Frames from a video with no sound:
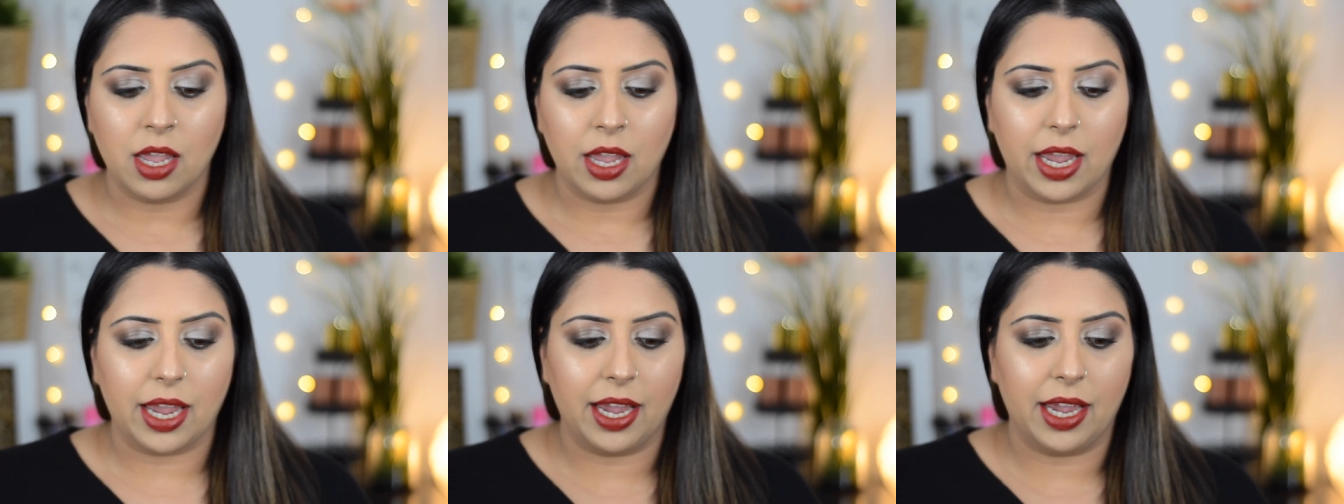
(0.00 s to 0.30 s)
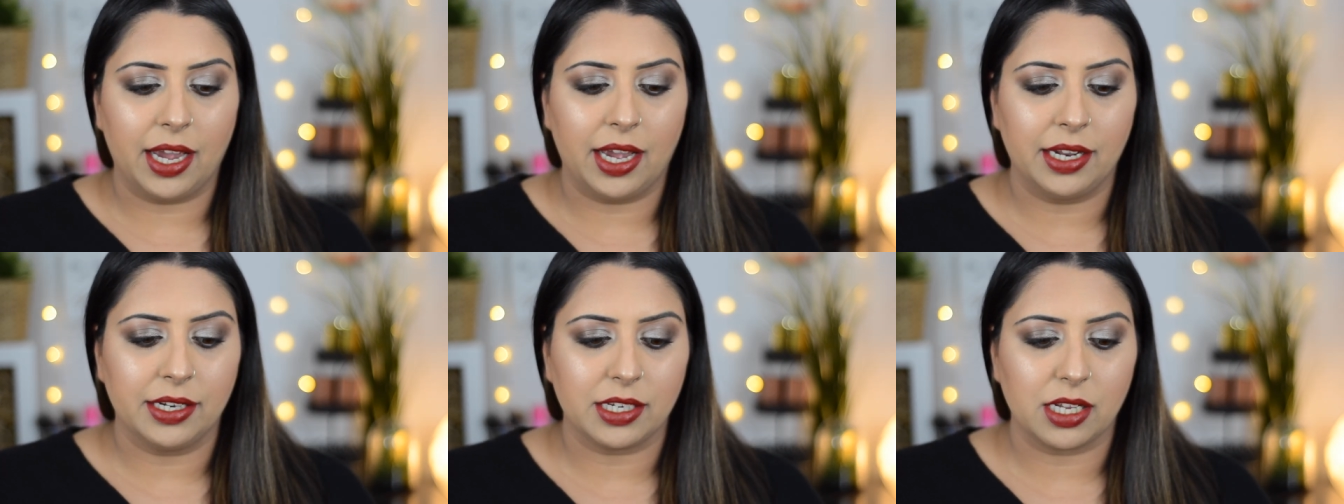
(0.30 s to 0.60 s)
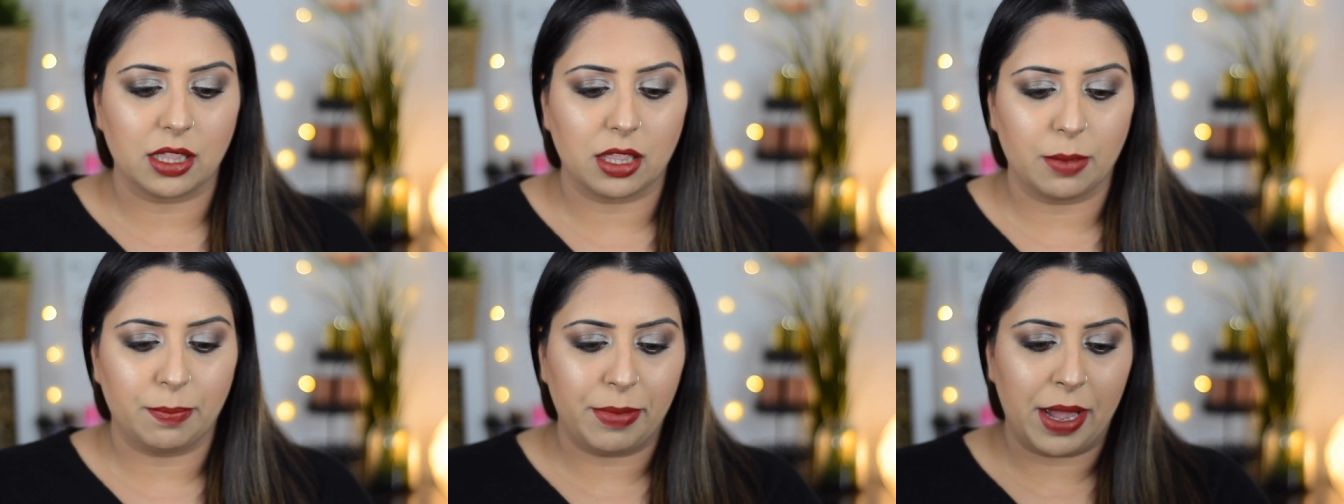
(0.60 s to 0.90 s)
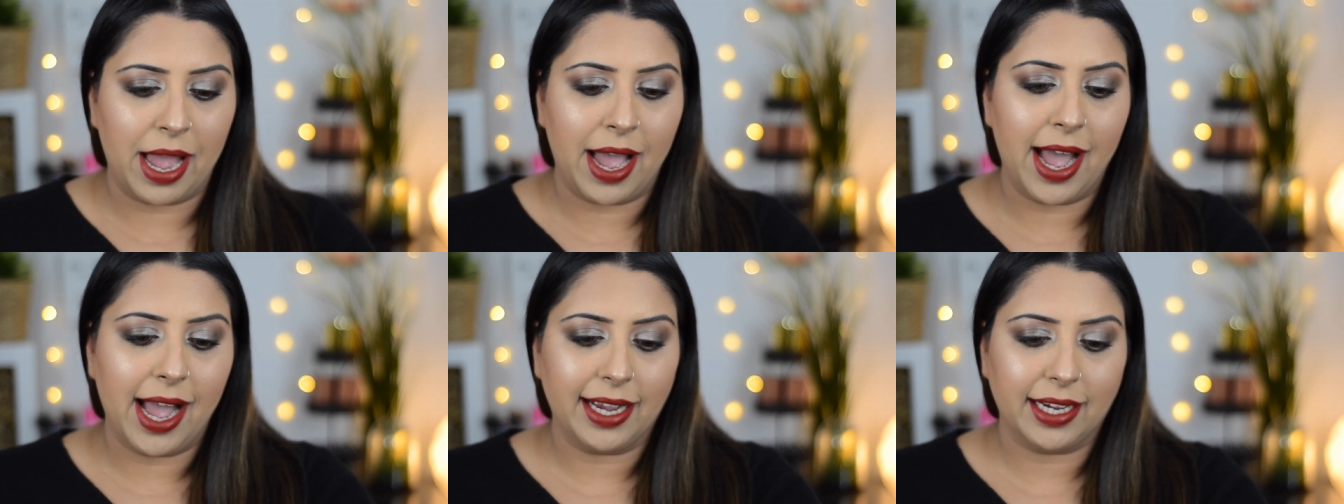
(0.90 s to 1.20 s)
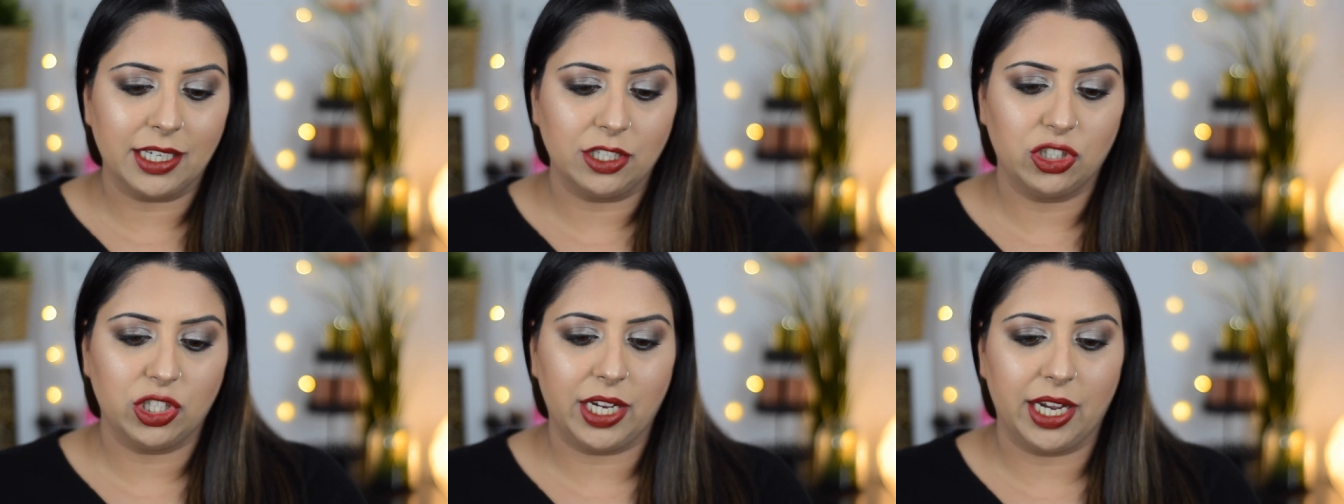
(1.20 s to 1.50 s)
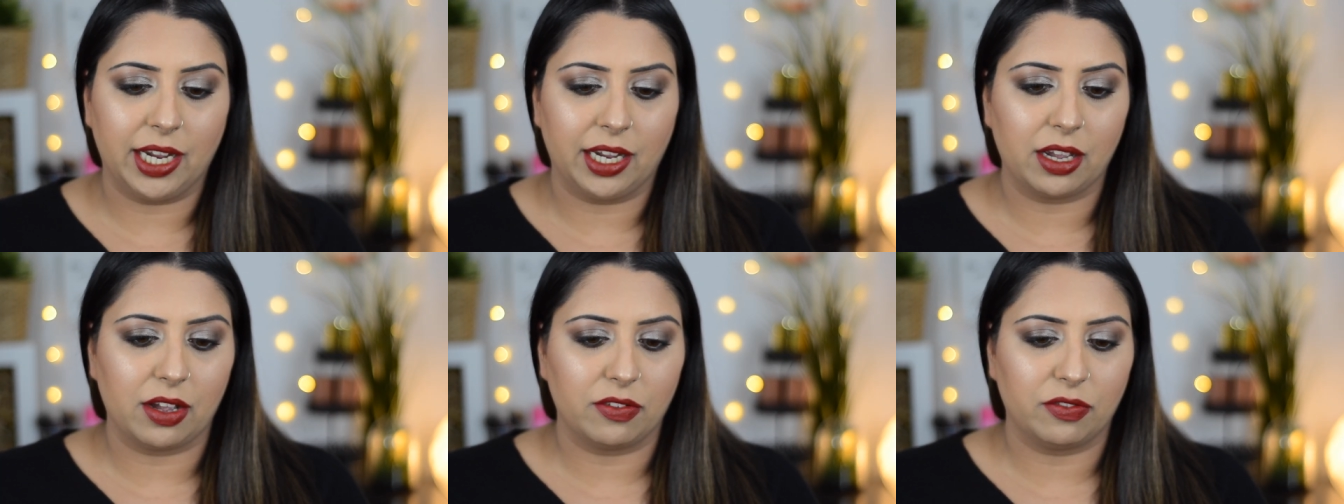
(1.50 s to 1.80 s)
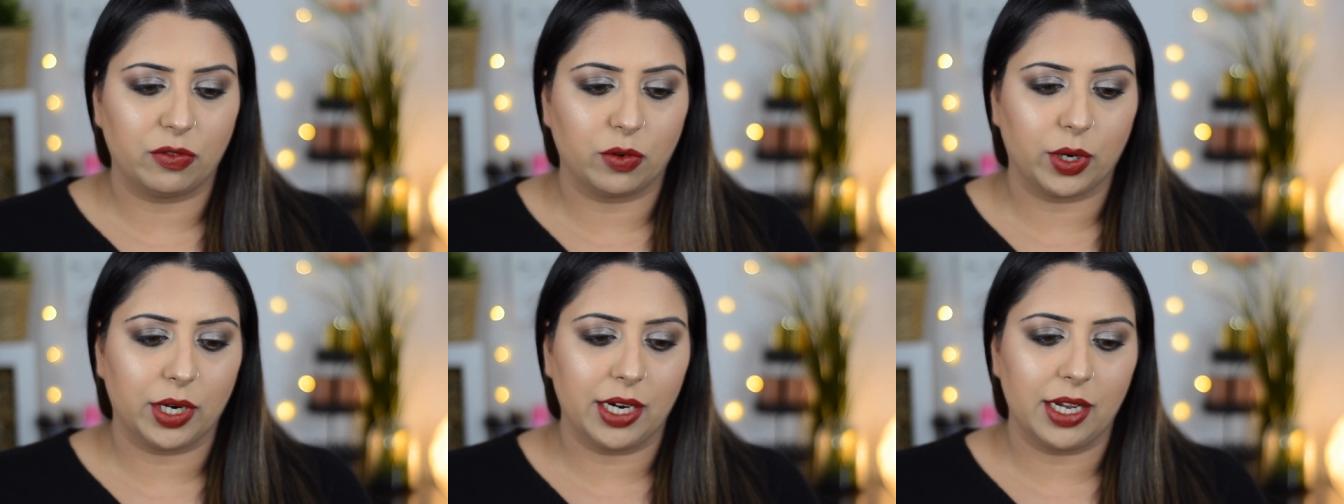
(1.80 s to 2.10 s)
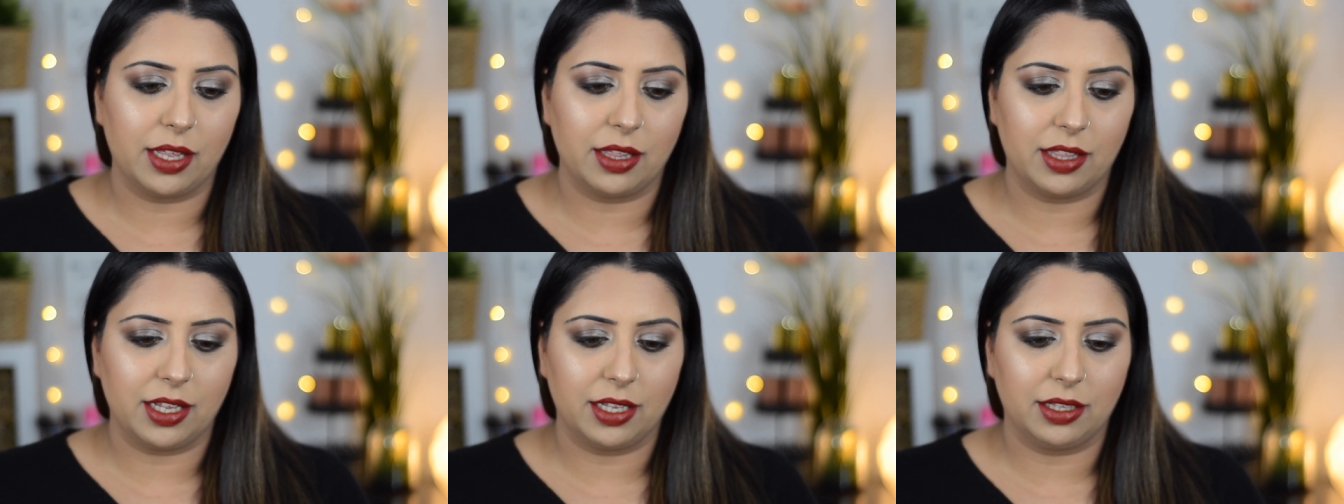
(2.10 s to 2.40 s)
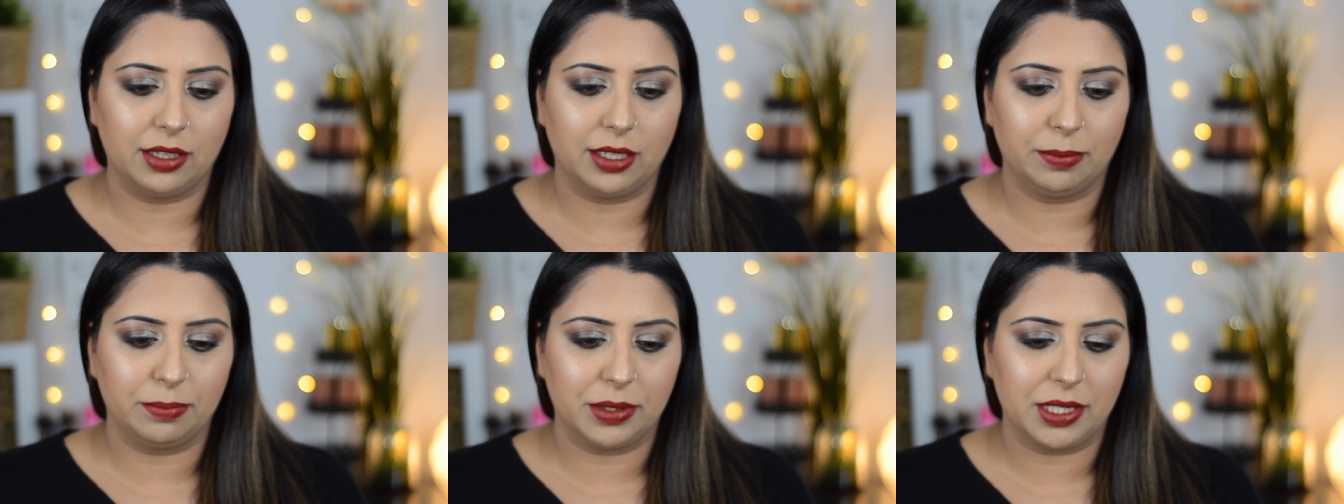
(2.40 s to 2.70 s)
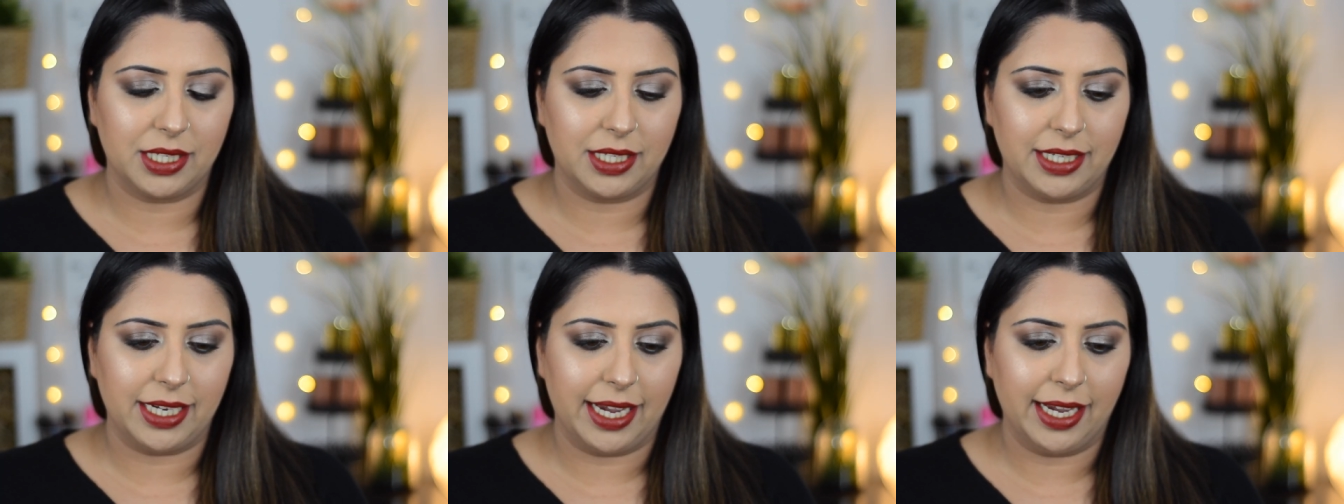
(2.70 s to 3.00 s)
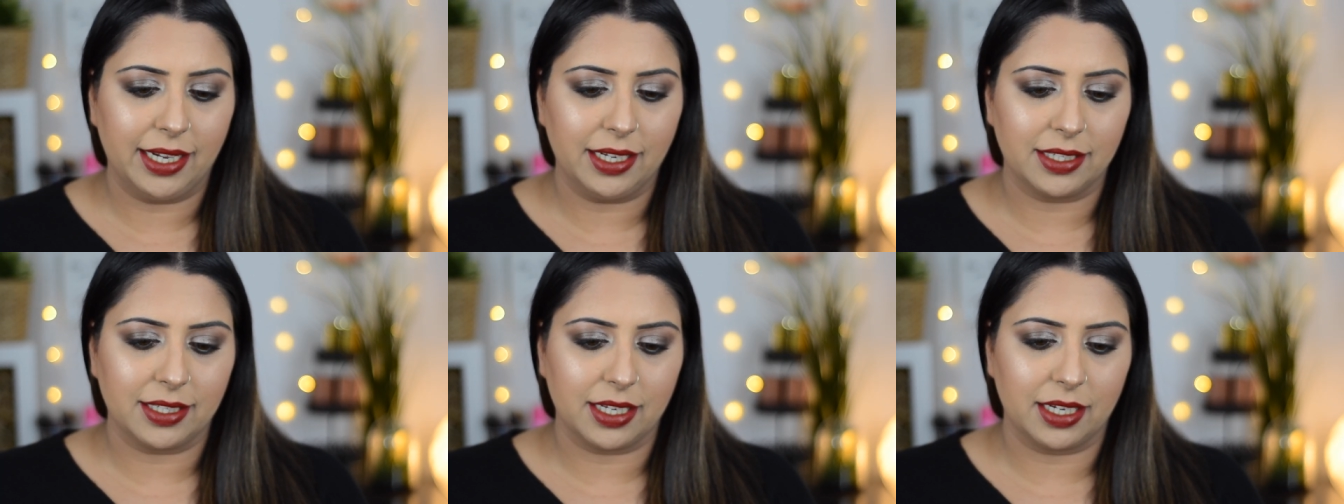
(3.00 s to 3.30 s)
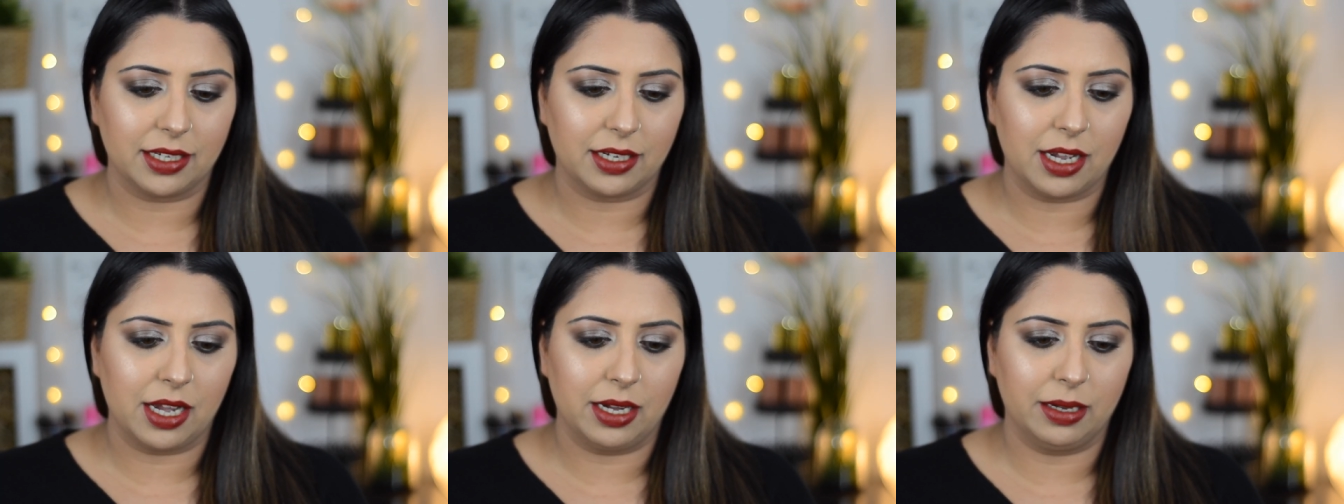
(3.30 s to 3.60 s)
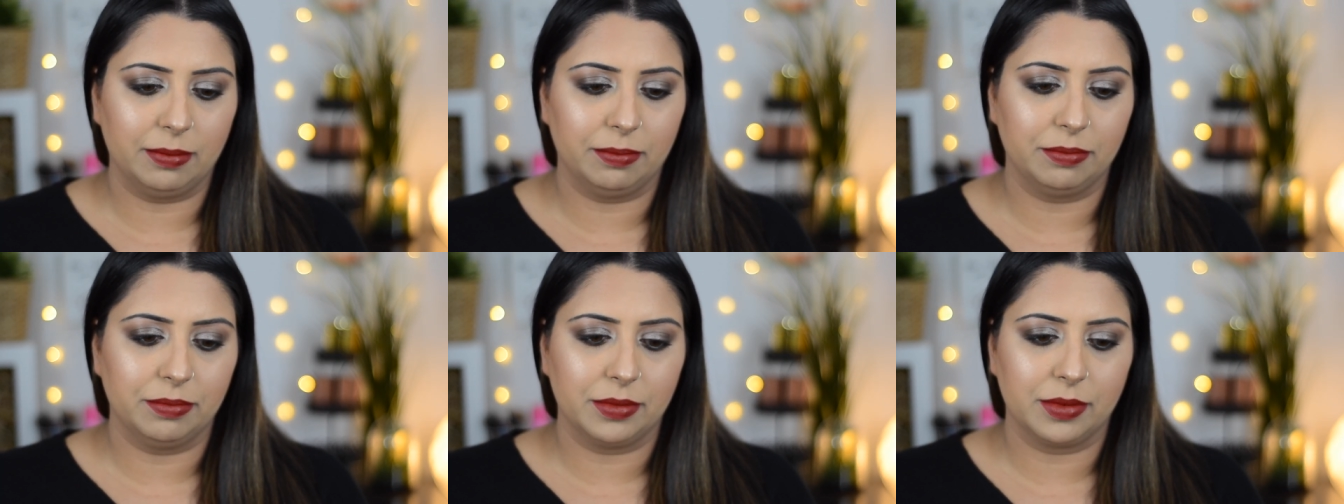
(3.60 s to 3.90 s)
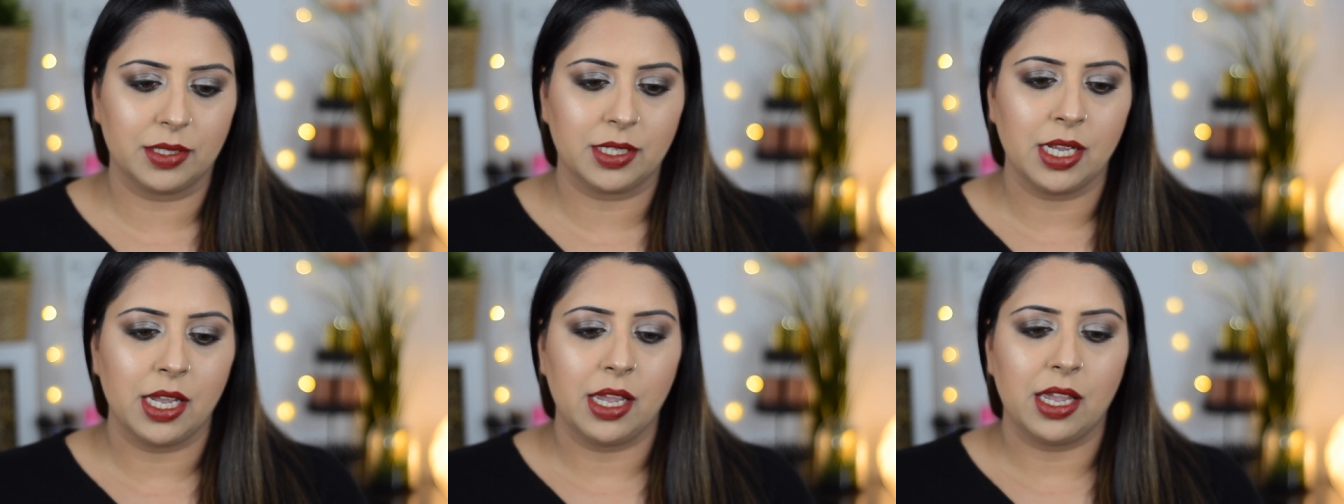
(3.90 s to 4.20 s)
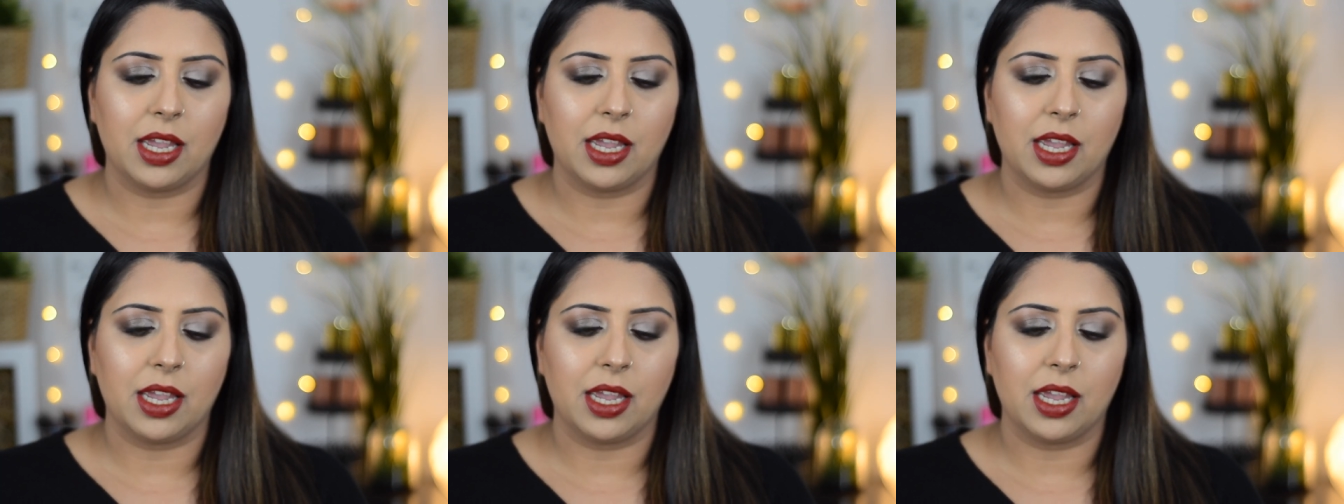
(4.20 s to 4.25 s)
And the packaging for the lipsticks comes